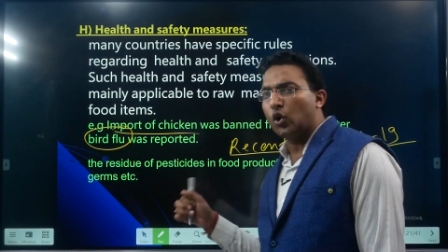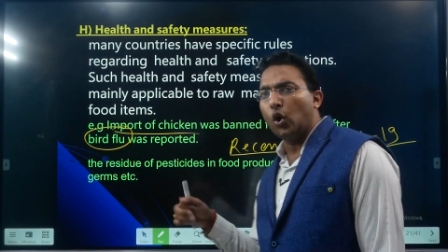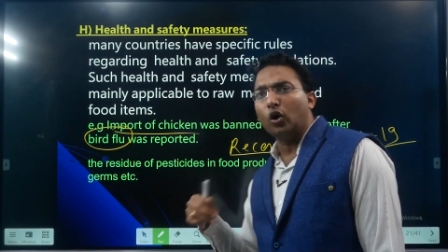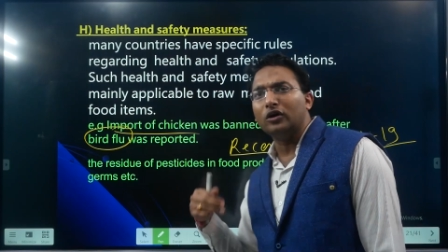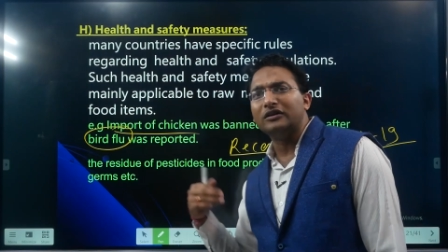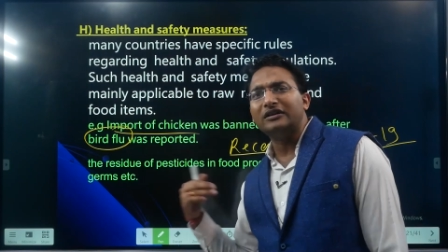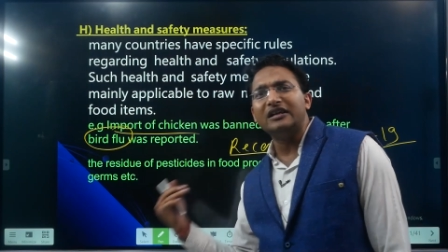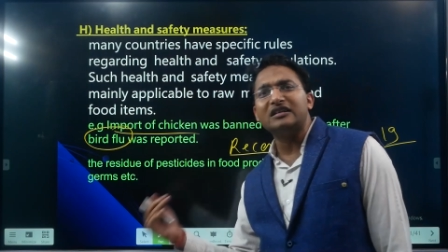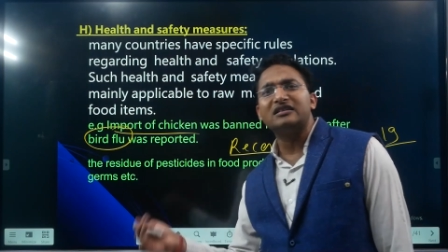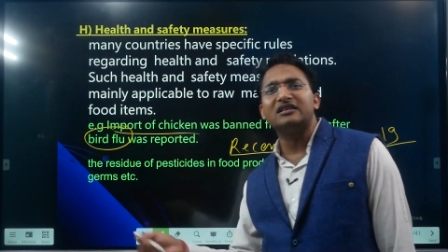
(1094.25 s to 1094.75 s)
So
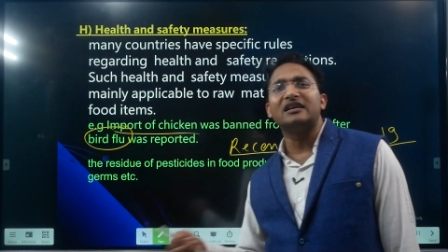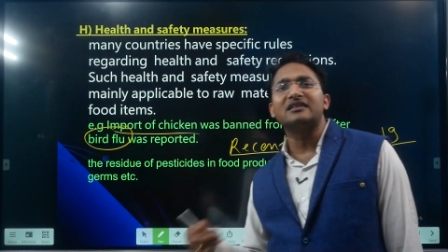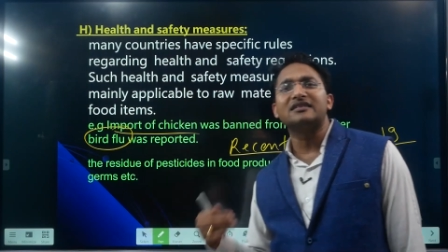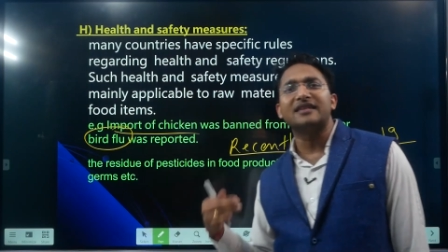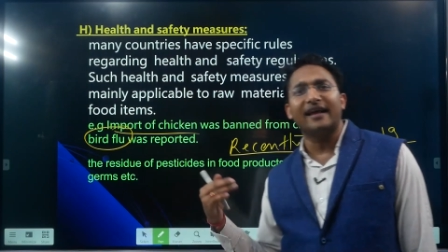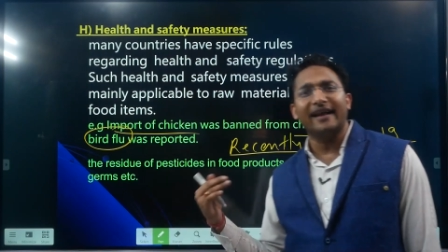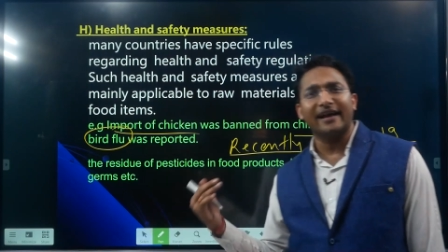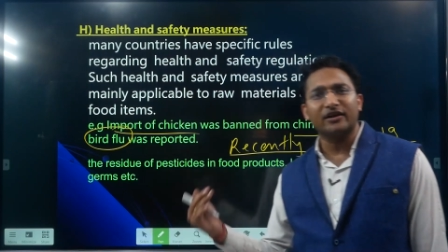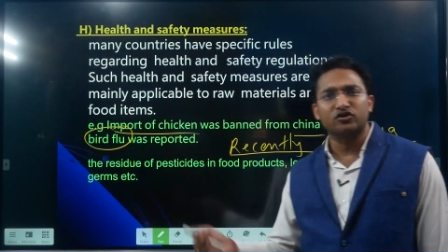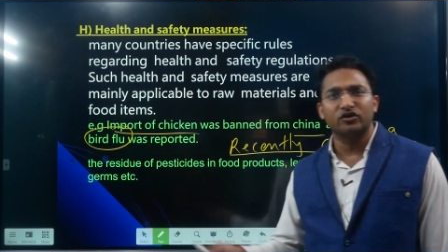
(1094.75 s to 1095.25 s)
all these
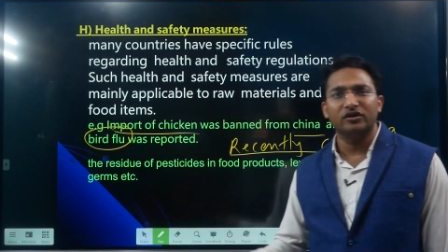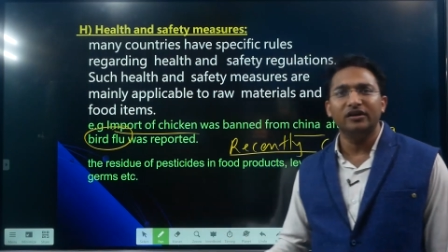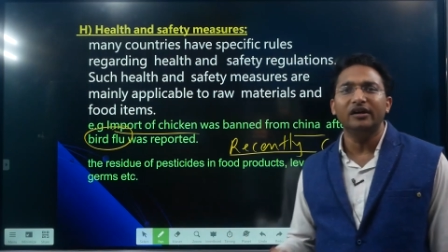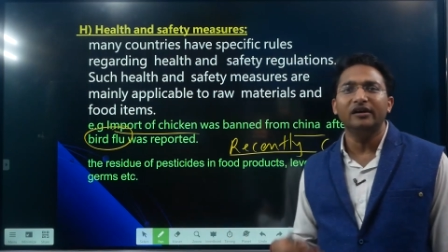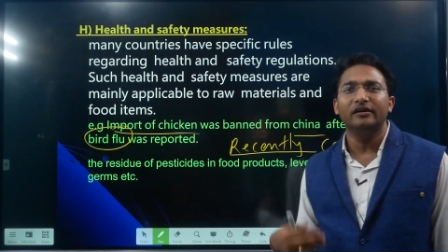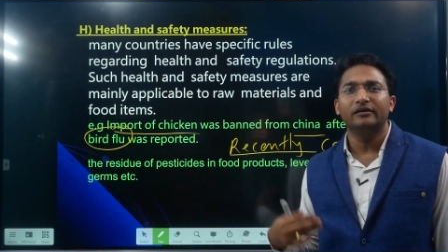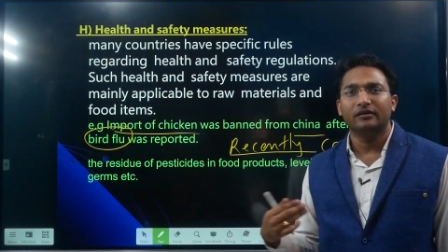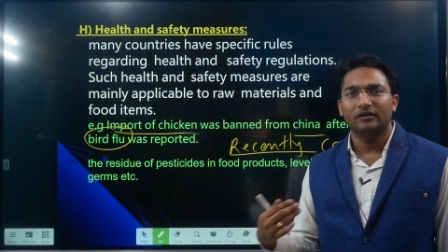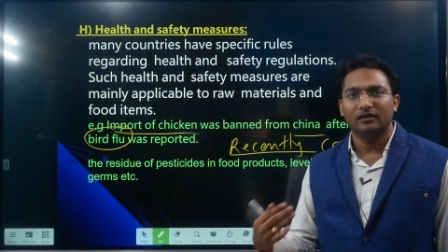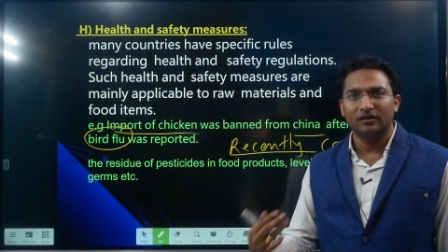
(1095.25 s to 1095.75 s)
things are
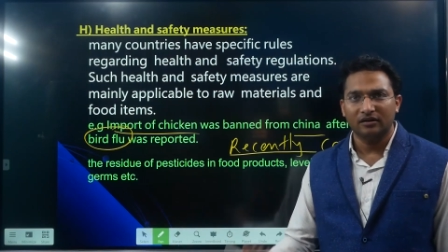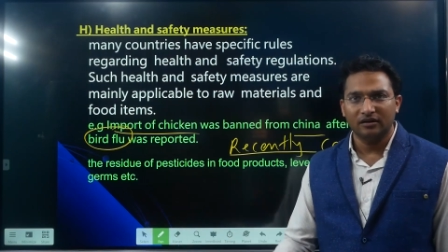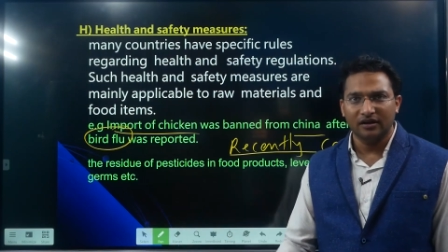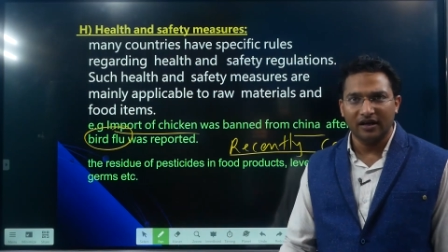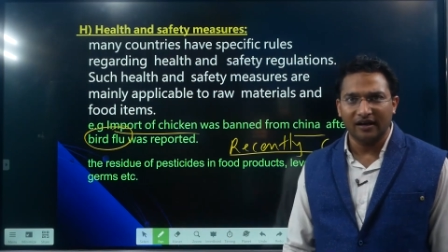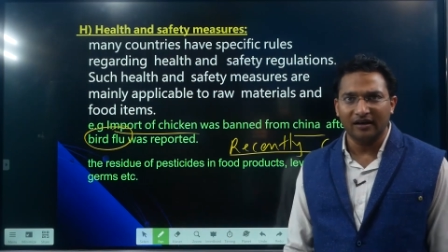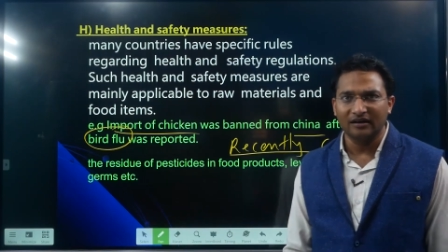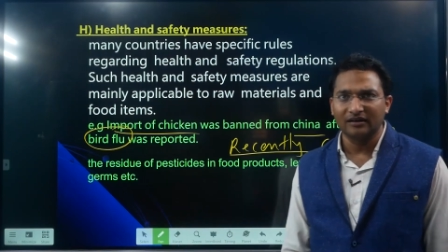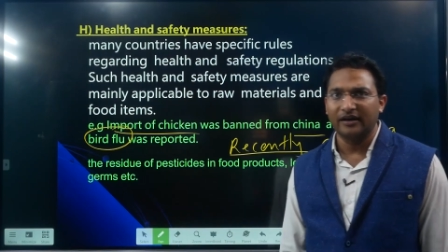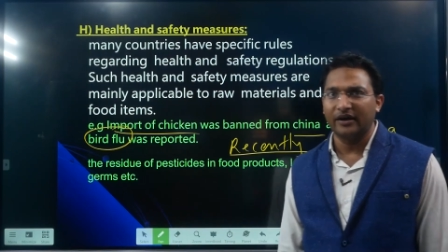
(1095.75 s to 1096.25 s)
actually
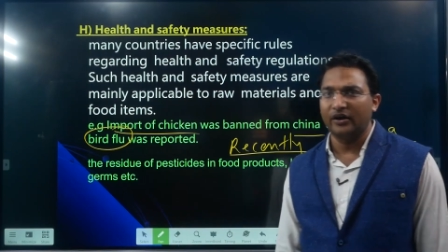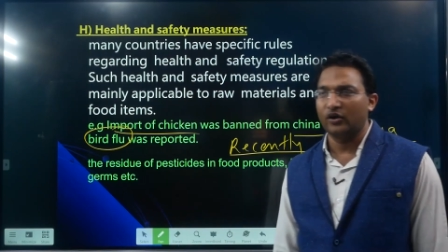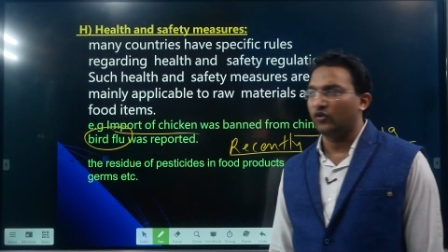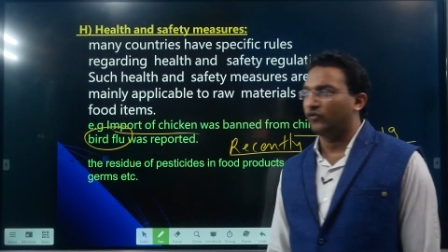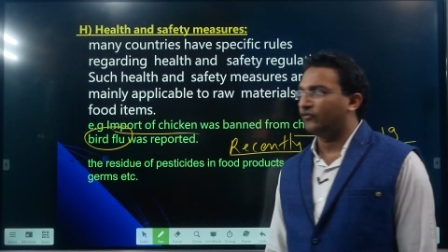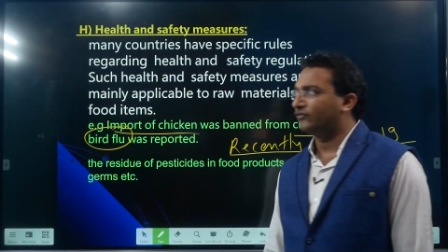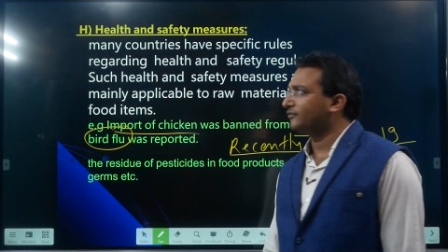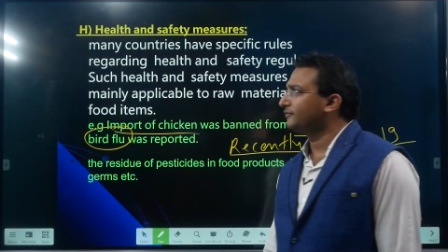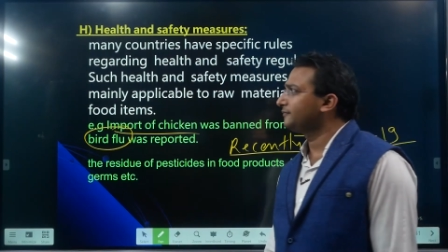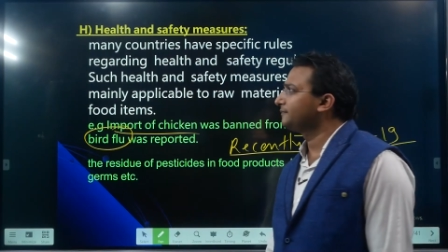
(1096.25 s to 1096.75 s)
taken care
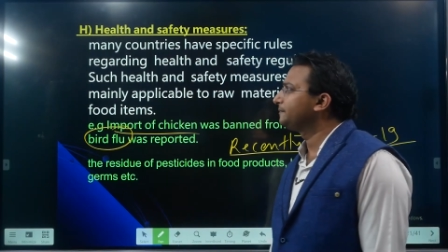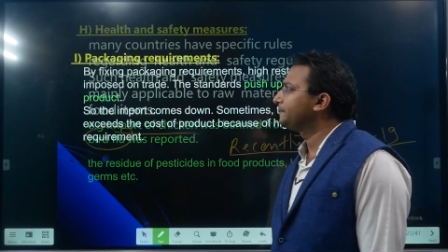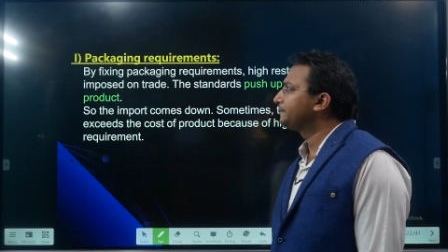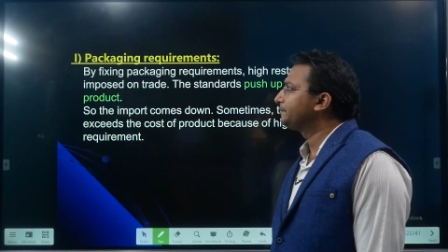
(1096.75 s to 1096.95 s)
of.